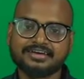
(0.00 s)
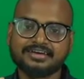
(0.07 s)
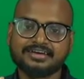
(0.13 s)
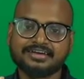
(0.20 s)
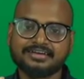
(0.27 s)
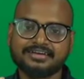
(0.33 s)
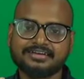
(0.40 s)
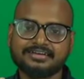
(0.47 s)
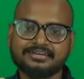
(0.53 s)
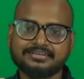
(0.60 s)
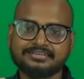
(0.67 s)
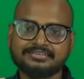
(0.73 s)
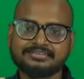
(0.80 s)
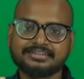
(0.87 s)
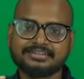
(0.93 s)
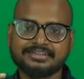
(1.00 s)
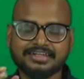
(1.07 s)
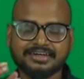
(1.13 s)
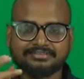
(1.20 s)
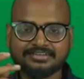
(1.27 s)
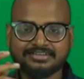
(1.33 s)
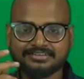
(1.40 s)
and the
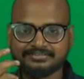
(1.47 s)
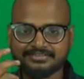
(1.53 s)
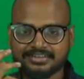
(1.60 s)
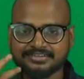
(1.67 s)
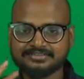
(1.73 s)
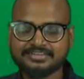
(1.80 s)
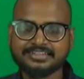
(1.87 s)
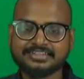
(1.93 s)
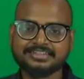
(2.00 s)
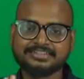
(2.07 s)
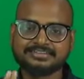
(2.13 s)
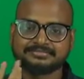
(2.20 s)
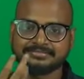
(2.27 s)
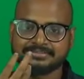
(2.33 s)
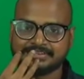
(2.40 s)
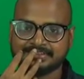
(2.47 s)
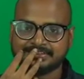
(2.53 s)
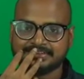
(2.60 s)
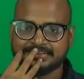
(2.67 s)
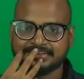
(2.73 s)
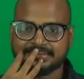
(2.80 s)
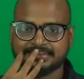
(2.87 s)
travel is very very
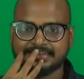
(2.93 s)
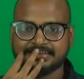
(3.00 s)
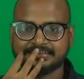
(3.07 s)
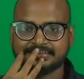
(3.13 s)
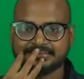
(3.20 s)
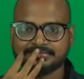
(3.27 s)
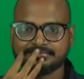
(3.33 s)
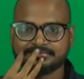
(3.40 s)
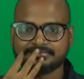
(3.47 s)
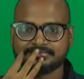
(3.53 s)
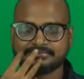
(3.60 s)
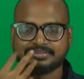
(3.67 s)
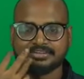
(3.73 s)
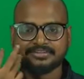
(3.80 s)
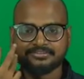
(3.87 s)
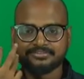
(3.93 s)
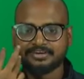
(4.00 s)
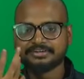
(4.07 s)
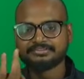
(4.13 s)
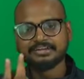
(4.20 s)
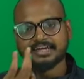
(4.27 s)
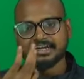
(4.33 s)
uh, tiresome. What
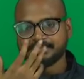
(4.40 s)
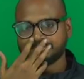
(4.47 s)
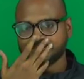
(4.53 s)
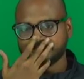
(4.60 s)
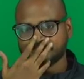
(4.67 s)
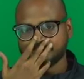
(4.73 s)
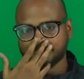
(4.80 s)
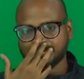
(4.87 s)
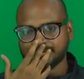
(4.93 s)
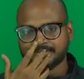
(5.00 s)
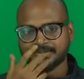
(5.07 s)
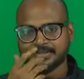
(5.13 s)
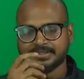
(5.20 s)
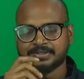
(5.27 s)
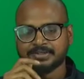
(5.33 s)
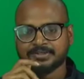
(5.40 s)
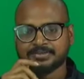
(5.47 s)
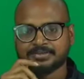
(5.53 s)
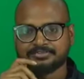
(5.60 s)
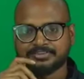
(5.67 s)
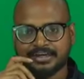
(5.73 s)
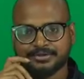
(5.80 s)
will happen? No no.
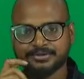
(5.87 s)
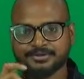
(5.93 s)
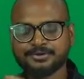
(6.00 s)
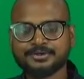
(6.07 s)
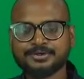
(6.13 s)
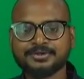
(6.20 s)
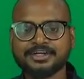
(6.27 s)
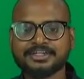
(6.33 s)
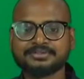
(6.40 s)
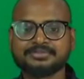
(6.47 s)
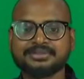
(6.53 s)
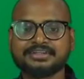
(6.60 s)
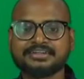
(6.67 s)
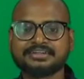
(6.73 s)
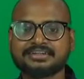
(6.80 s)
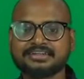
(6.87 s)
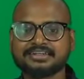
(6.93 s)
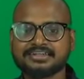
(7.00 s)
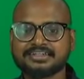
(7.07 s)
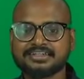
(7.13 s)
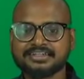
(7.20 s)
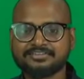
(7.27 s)
If I have to go to Kashmir,
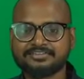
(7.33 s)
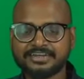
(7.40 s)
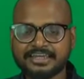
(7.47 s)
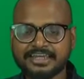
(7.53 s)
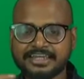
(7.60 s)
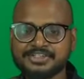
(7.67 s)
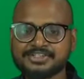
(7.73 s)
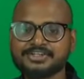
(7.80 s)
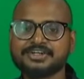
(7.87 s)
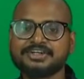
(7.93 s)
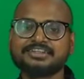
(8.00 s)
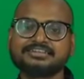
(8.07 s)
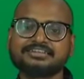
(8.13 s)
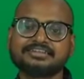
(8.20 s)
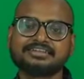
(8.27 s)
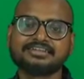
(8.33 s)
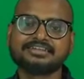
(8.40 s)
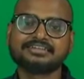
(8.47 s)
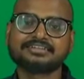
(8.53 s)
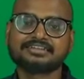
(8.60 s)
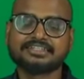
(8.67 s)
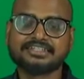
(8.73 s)
if I enjoy the
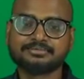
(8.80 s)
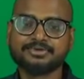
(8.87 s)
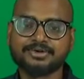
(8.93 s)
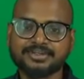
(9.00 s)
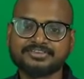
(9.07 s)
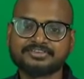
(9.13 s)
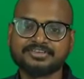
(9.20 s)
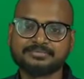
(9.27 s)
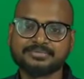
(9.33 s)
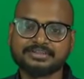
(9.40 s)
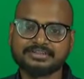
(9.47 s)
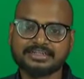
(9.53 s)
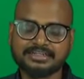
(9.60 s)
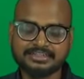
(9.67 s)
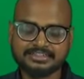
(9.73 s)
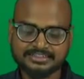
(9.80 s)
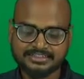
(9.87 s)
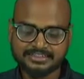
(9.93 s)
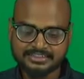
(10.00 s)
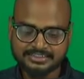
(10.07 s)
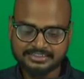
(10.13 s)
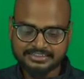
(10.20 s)
journey, it's a bonus for me, and it's a
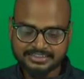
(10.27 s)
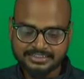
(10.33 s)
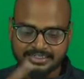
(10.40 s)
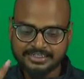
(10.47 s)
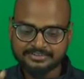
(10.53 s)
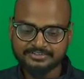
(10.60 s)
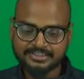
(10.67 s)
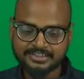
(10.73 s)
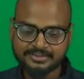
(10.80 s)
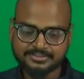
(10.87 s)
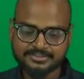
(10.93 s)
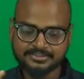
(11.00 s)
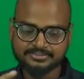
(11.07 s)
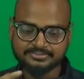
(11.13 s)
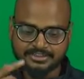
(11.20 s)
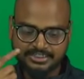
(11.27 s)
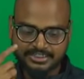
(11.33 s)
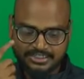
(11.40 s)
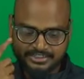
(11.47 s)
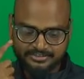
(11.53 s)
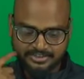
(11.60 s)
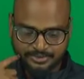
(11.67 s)
it's a great feel also. If I,
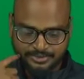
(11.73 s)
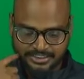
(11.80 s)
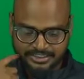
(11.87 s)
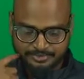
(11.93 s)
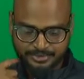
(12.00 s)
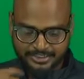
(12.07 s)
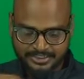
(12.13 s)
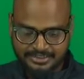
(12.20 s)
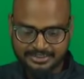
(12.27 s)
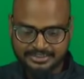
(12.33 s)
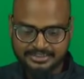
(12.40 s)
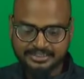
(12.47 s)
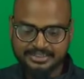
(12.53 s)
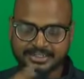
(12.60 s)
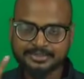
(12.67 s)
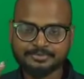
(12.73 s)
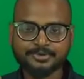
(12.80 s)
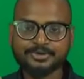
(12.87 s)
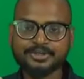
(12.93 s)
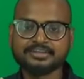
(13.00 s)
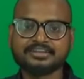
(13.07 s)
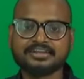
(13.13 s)
if I keep on crying and I'm
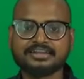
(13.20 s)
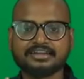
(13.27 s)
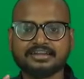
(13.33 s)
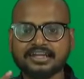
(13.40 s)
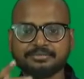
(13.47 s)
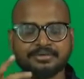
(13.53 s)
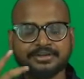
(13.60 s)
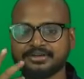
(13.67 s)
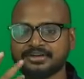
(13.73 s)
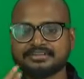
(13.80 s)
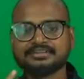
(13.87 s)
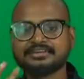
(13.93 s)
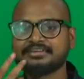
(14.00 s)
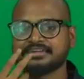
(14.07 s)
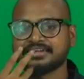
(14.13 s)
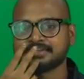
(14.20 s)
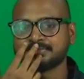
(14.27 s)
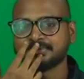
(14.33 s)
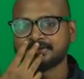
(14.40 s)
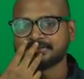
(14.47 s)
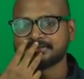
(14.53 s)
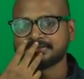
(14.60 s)
going there, I may not enjoy the Kashmir
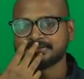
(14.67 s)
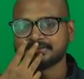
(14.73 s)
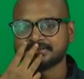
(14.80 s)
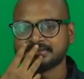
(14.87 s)
also.